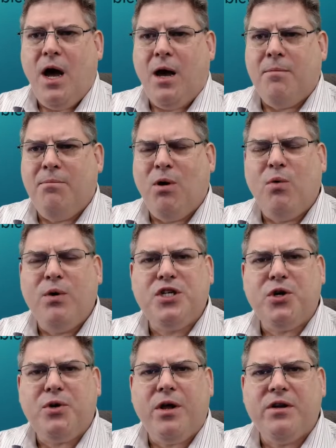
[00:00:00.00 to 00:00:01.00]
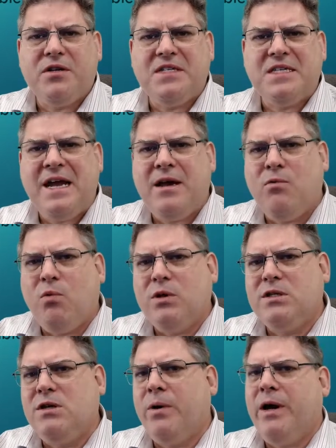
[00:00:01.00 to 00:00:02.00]
But we should understand
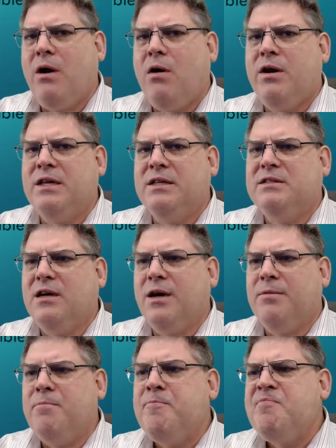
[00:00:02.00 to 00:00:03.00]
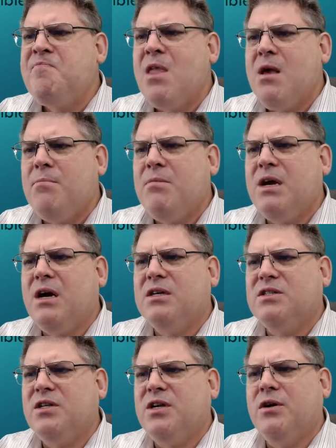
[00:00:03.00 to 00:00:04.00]
what's going on inside,
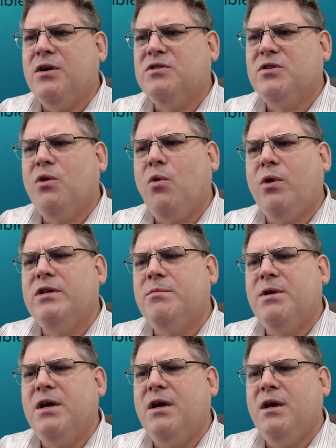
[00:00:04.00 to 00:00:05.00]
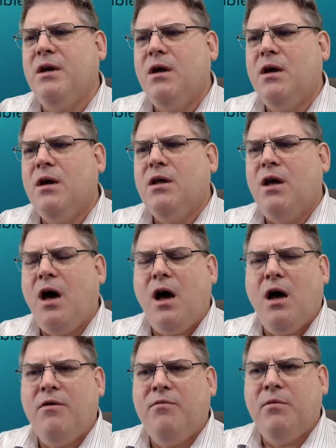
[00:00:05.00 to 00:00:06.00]
because there's going to be
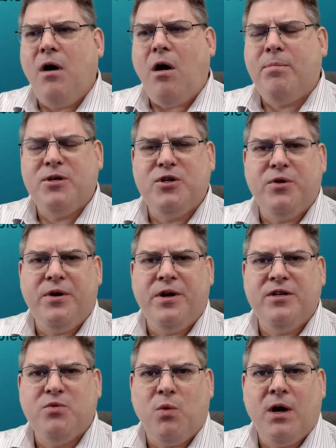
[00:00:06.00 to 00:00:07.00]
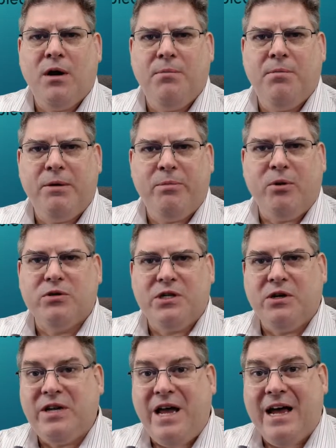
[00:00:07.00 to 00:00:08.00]
opportunities where people
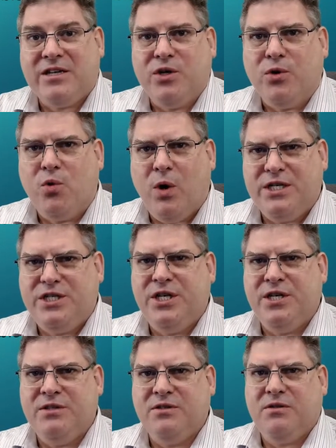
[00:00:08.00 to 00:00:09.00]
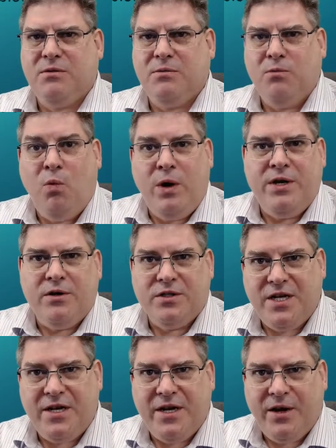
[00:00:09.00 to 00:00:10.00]
start to ask you questions when you're
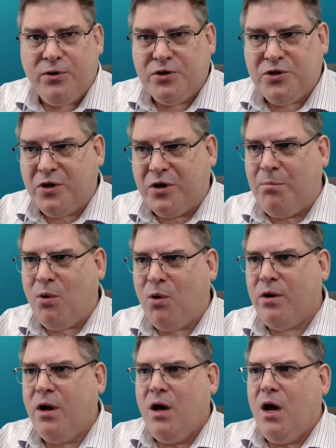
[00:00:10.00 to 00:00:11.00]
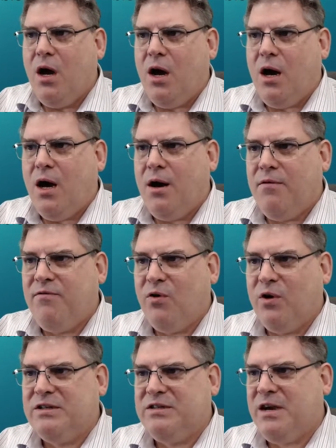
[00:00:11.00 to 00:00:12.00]
sending out your circuit board.
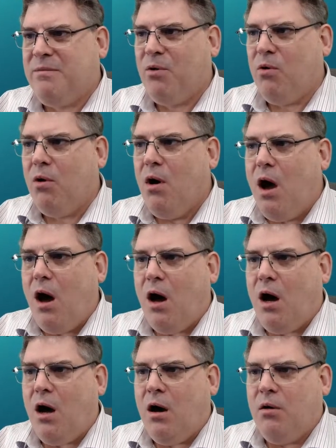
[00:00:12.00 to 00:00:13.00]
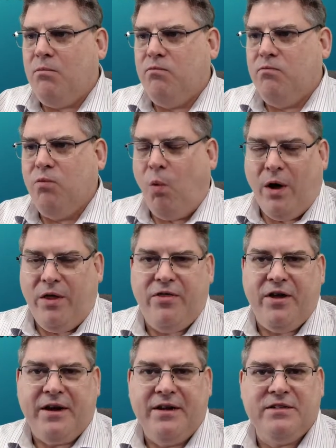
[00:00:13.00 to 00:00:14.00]
For example, what
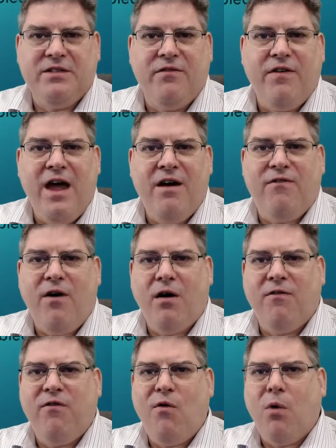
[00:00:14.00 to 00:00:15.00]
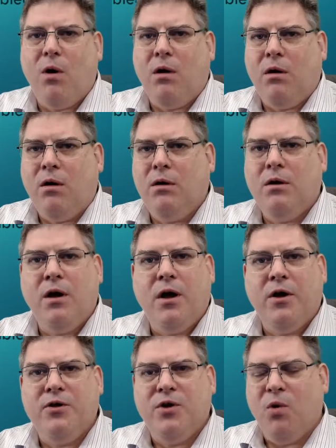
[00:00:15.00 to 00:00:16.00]
thickness of FR4
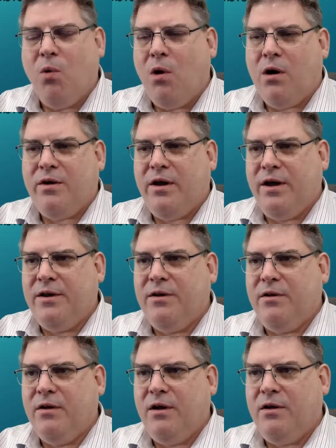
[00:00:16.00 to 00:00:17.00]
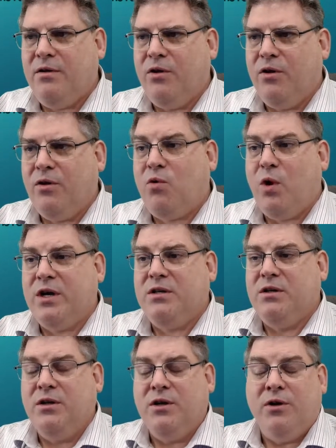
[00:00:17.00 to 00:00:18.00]
do you want? And the
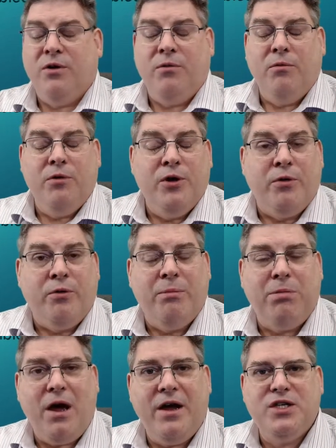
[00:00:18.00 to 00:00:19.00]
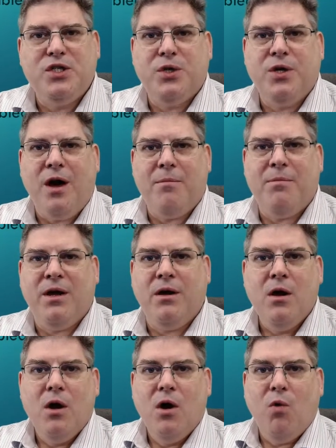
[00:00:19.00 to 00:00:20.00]
question, your reply should not
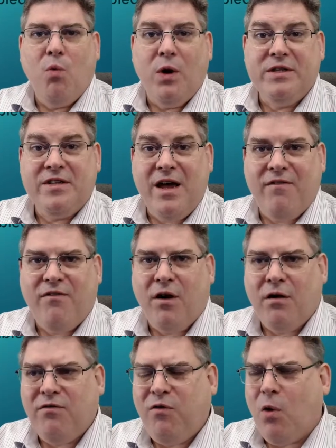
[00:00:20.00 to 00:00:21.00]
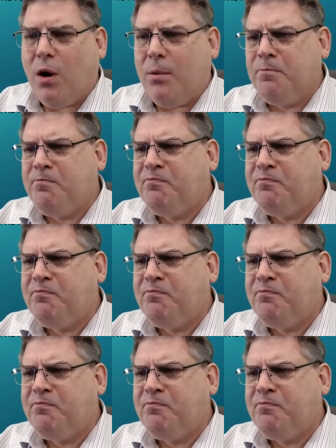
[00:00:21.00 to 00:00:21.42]
be what's FR4.